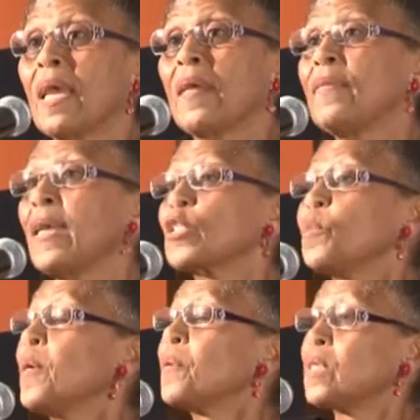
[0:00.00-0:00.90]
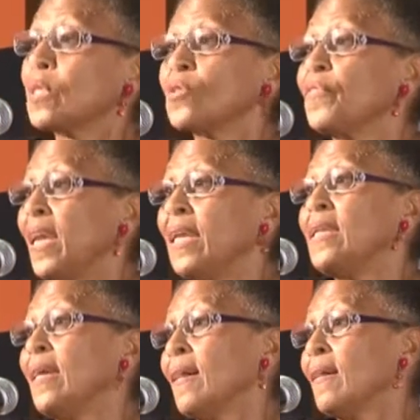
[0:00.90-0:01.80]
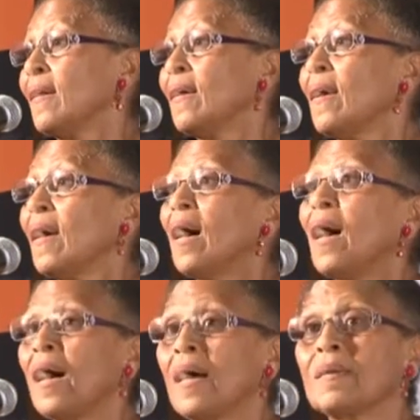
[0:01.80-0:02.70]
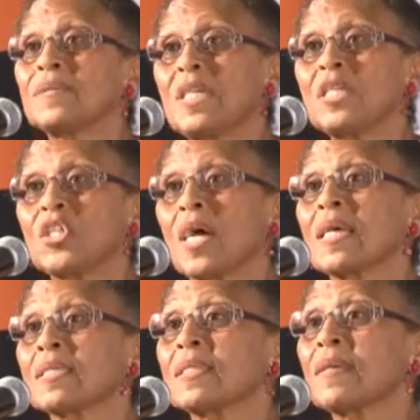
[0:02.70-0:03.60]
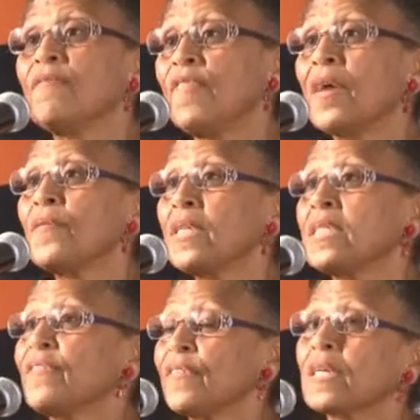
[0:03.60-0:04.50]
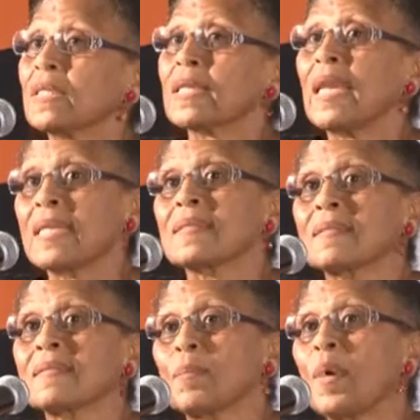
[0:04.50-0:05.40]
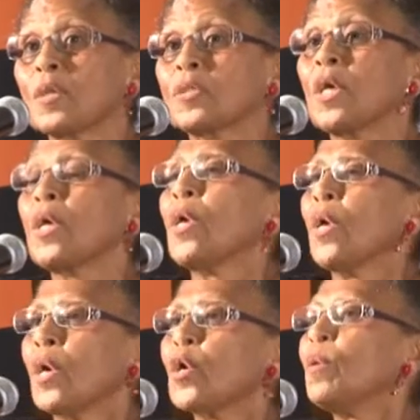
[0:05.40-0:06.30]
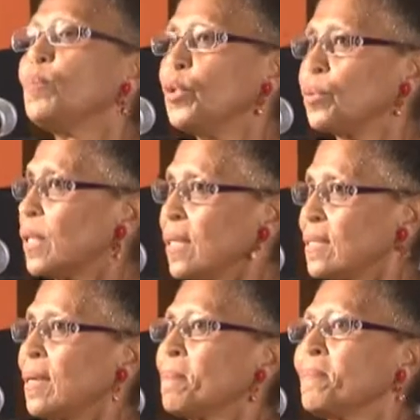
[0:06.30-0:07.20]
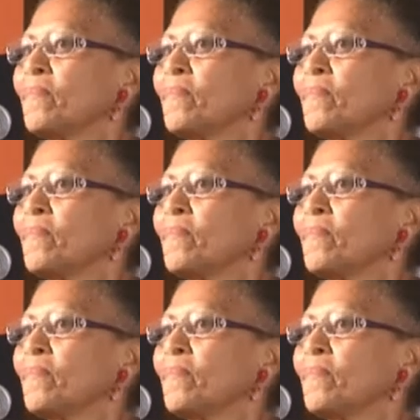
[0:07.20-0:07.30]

And the experiences of India uh, teach us some very difficult lessons about communalism.